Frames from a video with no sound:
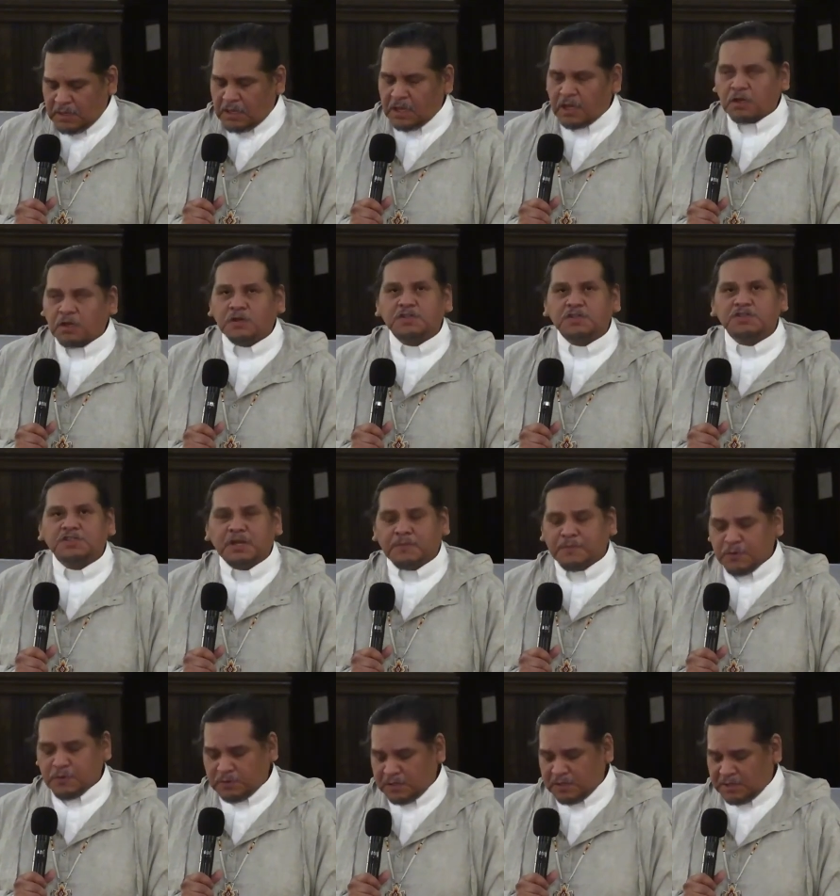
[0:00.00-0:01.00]
A Good
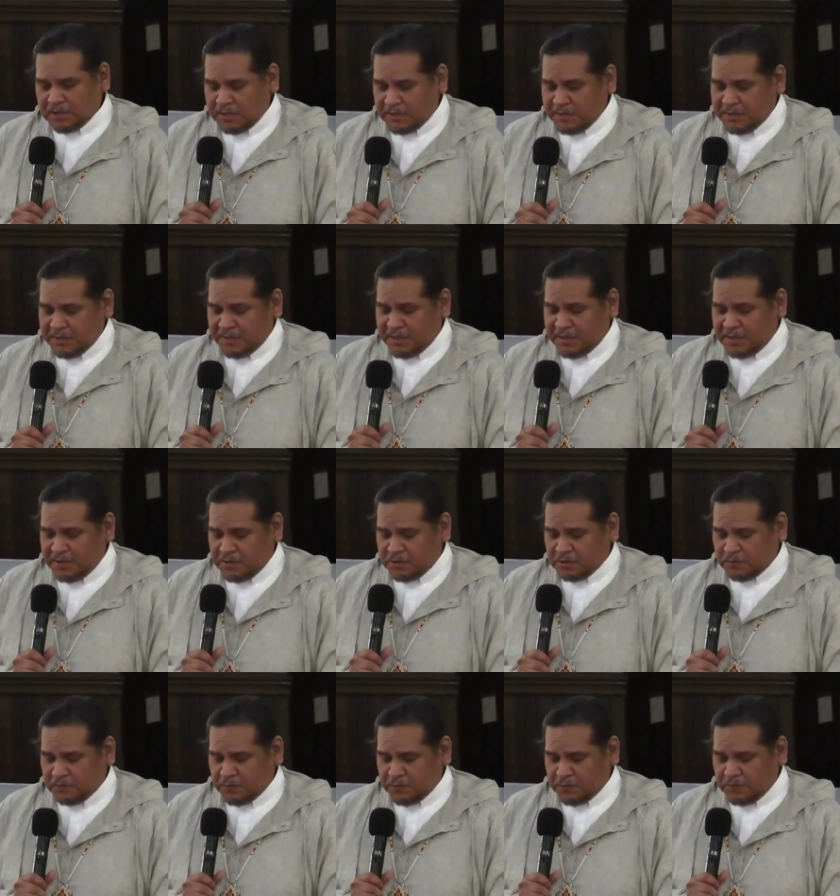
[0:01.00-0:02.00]
Shepherd that
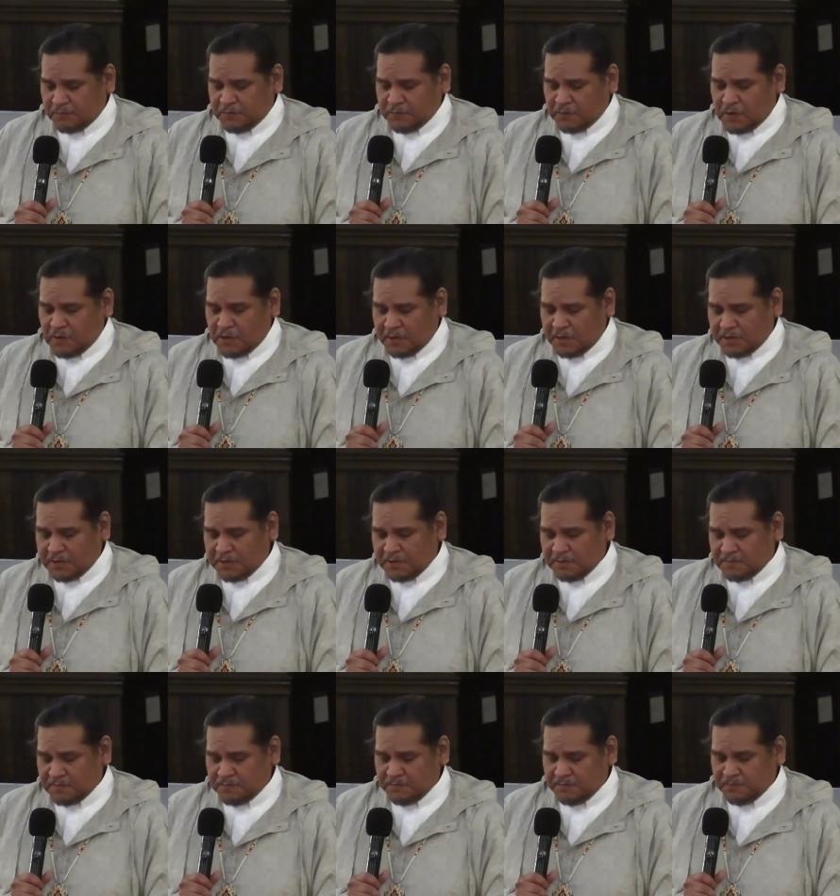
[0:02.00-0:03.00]
cares for the flock,
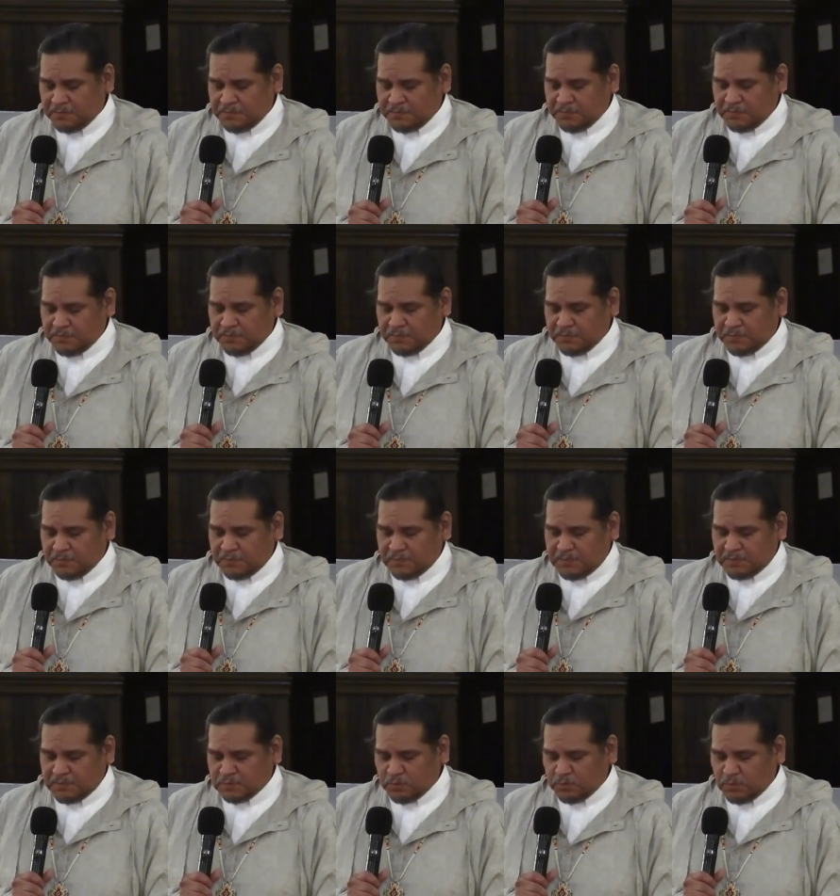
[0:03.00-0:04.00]

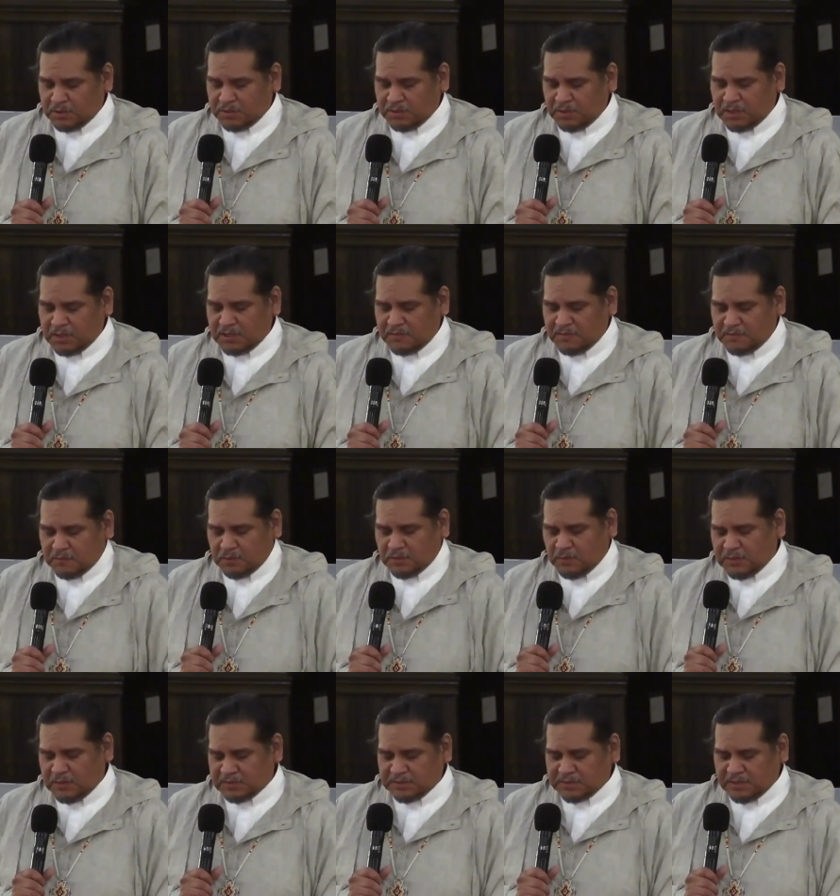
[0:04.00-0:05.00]
gives
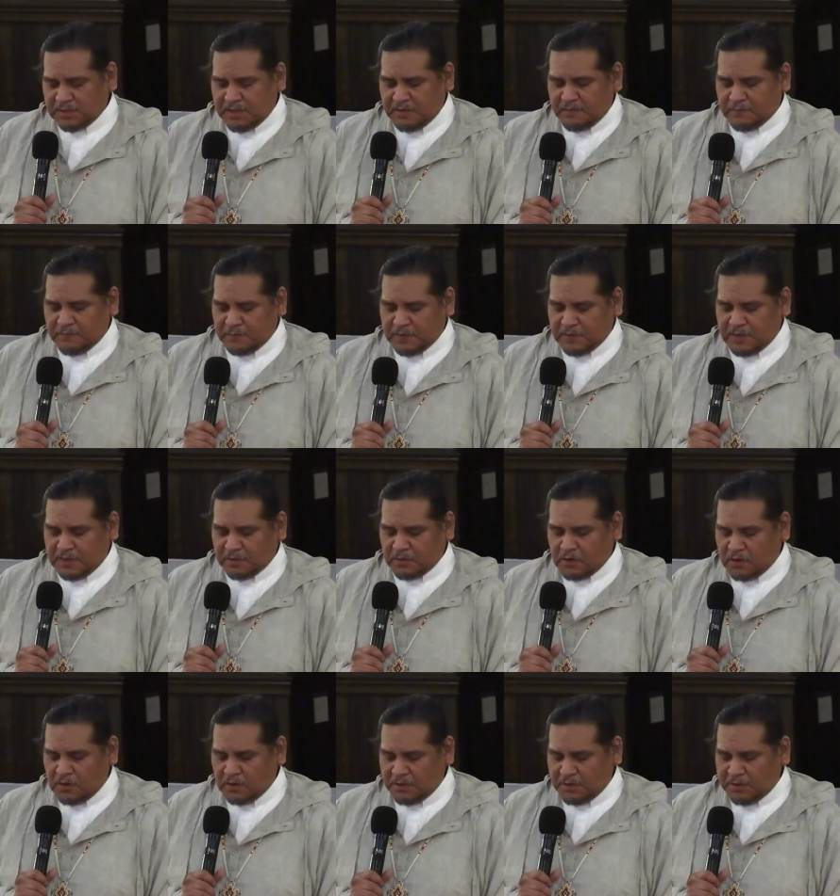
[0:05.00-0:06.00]
one's life for that
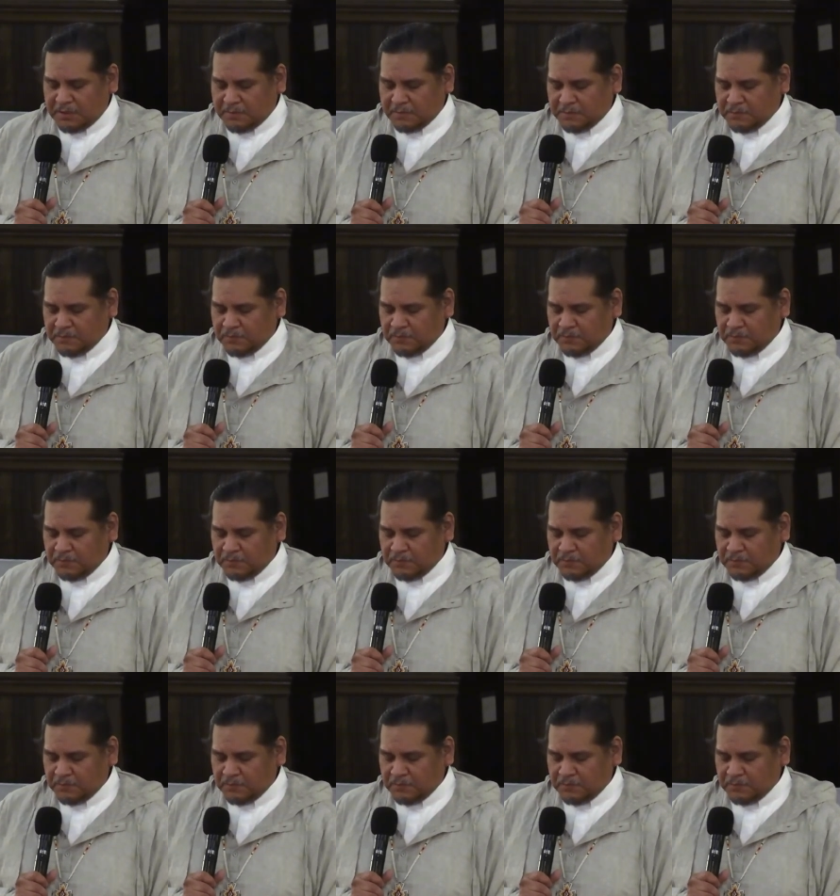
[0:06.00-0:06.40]
calling.